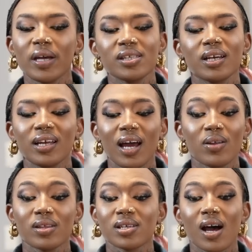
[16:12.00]
basically how
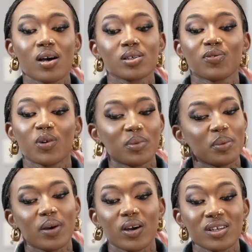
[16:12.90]
this house formed
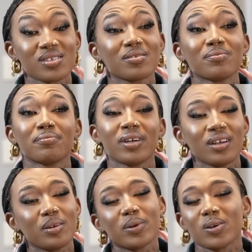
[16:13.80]
about is
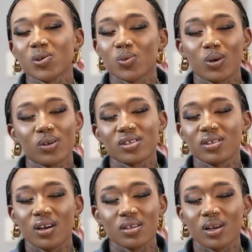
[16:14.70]
mainly because we're all
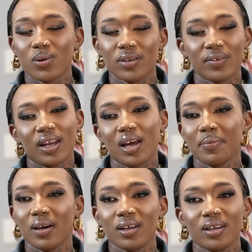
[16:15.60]
stars. I won't even lie
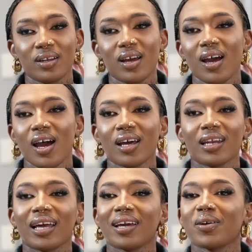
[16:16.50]
about it.
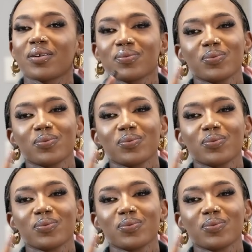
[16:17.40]
Like,